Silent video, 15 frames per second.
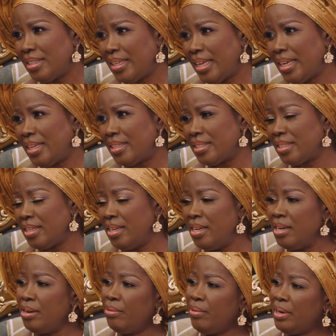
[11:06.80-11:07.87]
Yes.
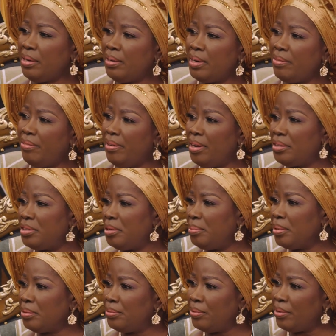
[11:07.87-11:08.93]
What other
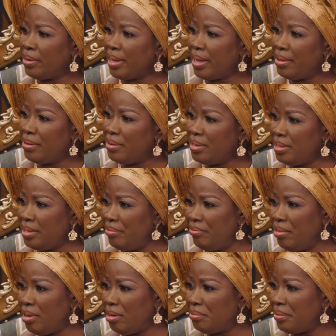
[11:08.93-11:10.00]
philanthropic work are you
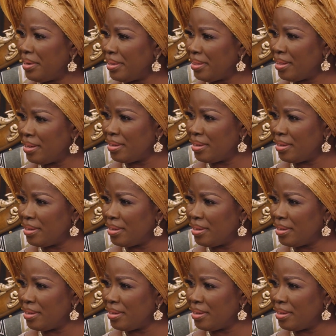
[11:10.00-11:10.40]
involved with?